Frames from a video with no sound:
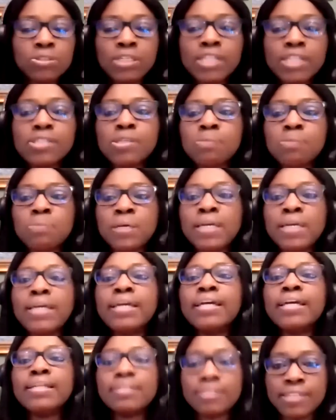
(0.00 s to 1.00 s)
You need to be
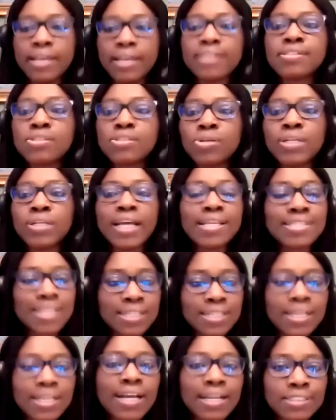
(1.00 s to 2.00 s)
in, yes, so there are
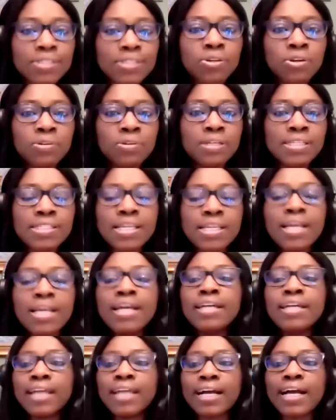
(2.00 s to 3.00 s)
certain categories
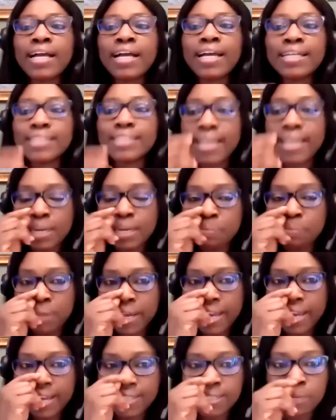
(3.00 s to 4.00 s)
that can get
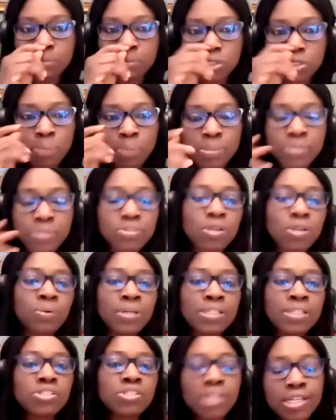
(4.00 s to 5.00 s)
LMI exempt jobs. If
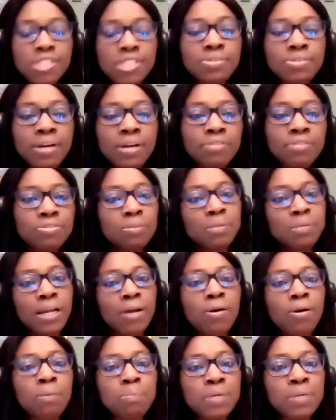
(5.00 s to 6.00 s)
someone is transferring from
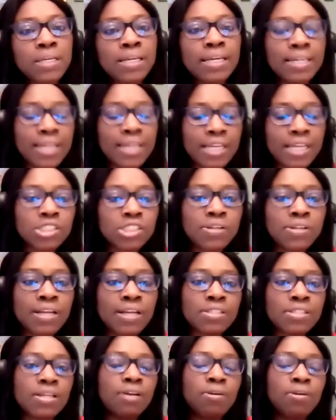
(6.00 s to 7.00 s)
their company in
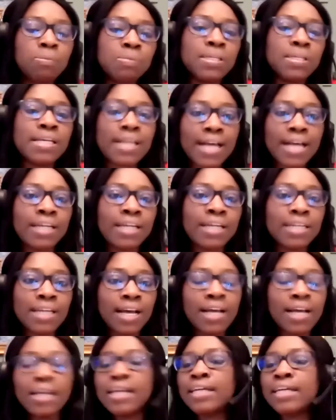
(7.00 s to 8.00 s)
Nigeria to their company in
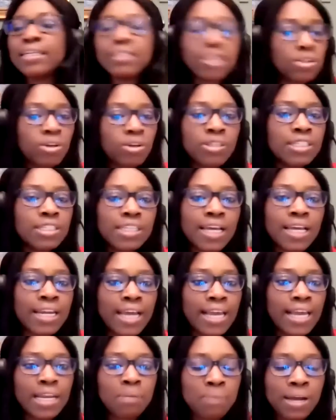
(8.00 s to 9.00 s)
Canada, they don't need
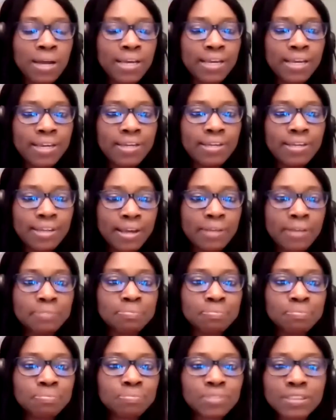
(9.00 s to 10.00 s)
an LMI, yeah?
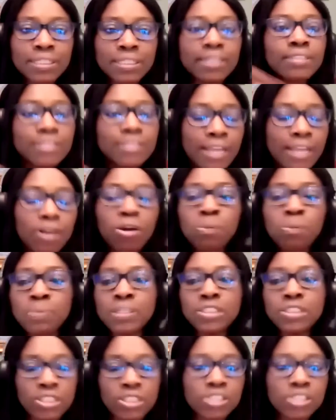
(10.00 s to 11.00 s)
Their
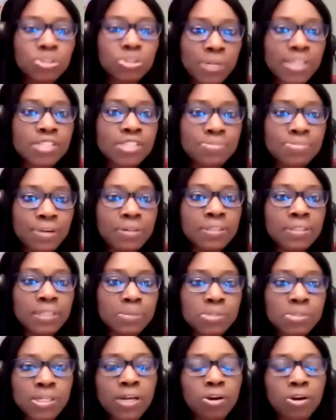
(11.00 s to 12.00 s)
company is just
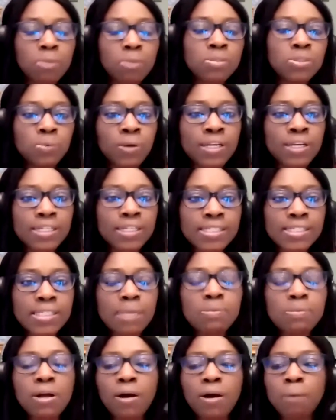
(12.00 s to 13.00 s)
transferring them, so they're coming to work in the
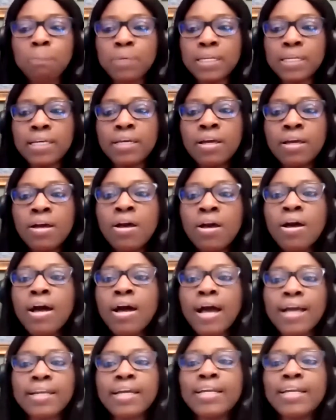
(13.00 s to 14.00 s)
same company.
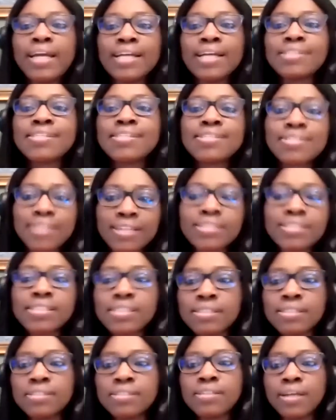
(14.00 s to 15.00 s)
Then there are
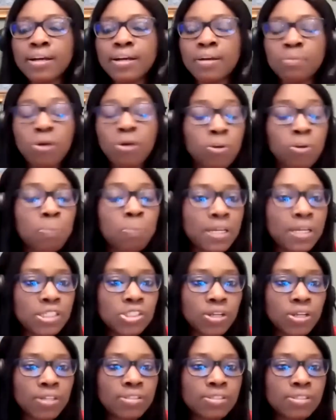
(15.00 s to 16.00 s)
certain
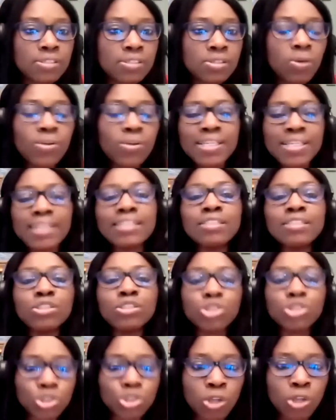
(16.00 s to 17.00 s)
occupations or
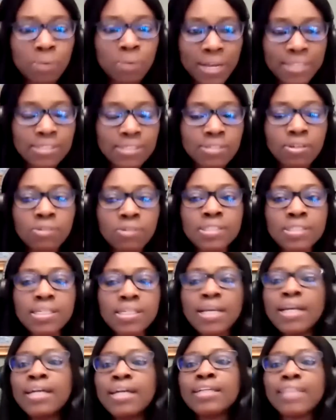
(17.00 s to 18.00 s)
certain job
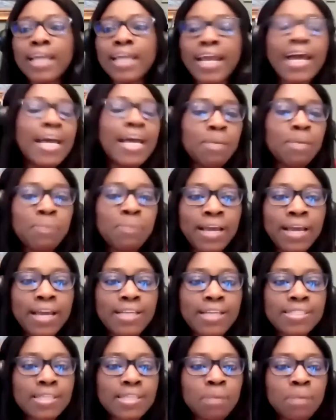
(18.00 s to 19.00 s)
categories that are
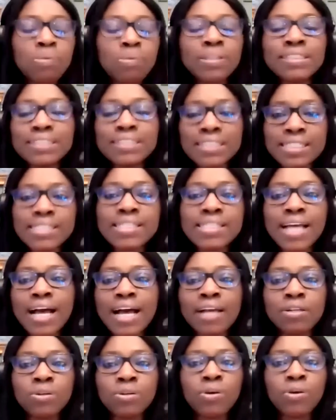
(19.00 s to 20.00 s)
LMI exempt, but these
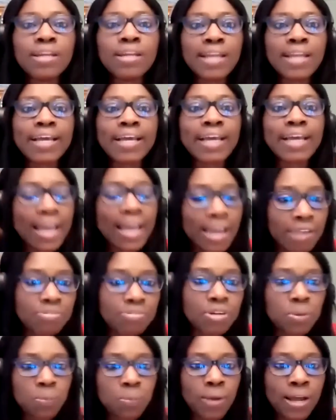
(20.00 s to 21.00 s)
are not like
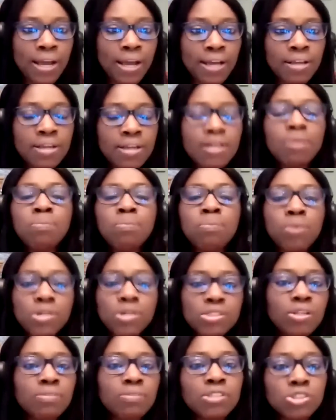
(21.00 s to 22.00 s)
everywhere.
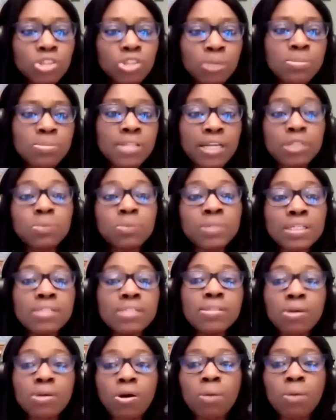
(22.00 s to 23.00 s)
Most of the jobs that you will
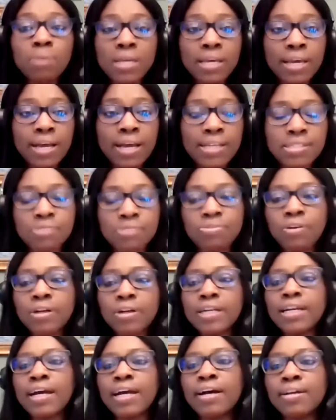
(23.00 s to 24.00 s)
need to come here as a
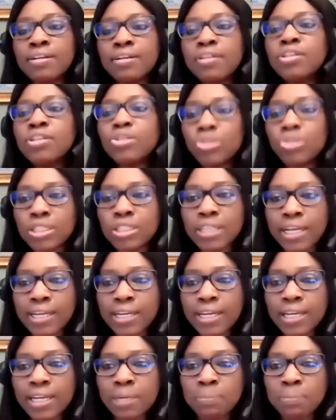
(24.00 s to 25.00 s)
foreigner, you need
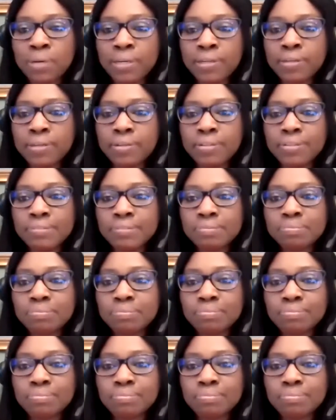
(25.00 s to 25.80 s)
an LMI.